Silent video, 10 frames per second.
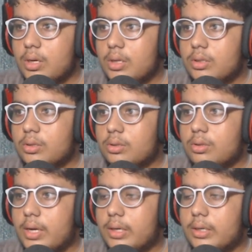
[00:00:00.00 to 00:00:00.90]
so
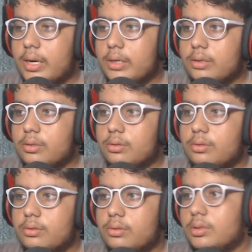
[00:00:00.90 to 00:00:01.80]
I tried
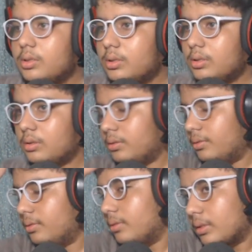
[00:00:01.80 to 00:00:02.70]
to
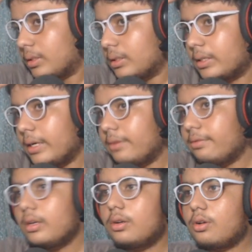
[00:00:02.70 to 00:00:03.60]
get
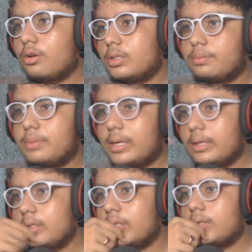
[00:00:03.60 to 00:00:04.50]
one logic
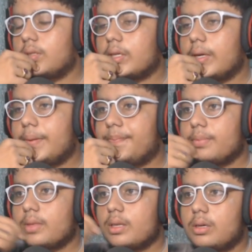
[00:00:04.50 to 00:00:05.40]
behind this. Okay,
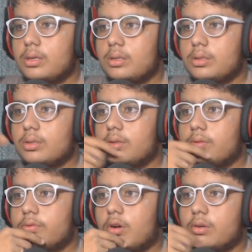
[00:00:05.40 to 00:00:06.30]
So
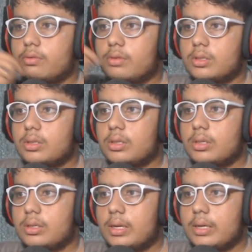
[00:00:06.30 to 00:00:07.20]
what was
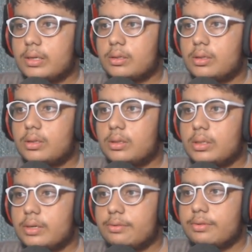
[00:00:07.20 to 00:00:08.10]
the like
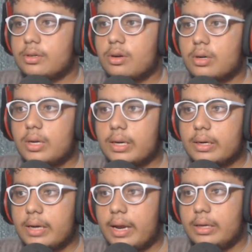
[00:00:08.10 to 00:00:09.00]
here we got like
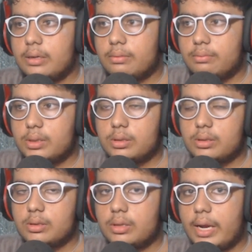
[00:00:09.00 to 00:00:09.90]
9
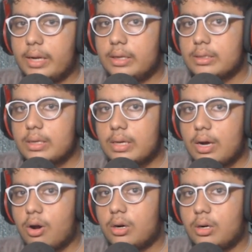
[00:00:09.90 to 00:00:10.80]
numbers. 9 is a
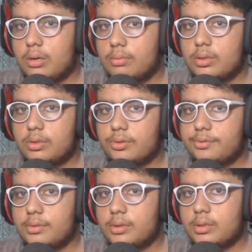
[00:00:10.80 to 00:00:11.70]
odd number,
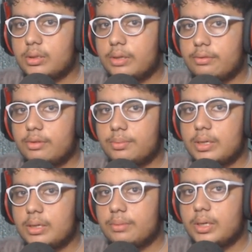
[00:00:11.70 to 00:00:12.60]
so there will be
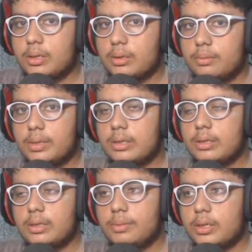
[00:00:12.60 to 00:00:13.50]
a remaining number
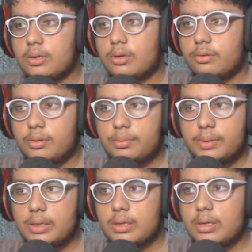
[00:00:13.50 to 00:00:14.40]
and remaining all will
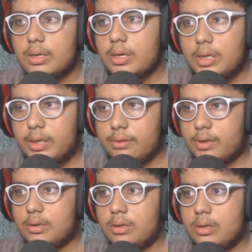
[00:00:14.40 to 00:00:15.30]
be
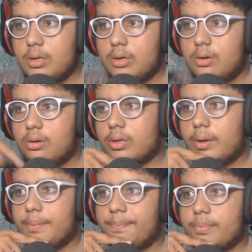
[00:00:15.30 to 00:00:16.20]
even.
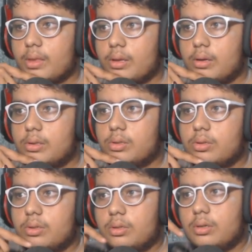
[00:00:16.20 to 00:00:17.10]
Okay,
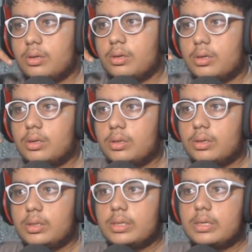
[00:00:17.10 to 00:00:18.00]
so
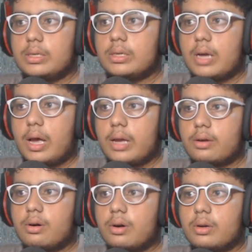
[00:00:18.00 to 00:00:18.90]
here I
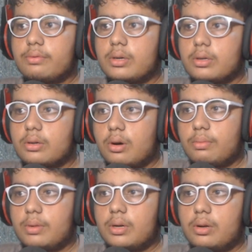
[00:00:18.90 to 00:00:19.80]
got one
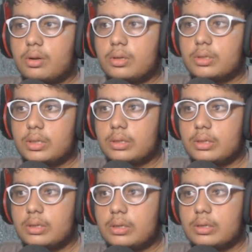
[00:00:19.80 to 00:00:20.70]
common logic
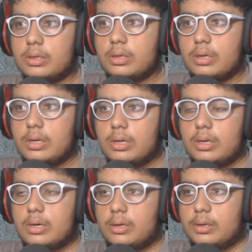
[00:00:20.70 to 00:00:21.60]
that
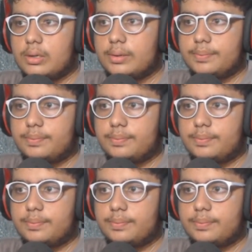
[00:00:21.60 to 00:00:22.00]
uh,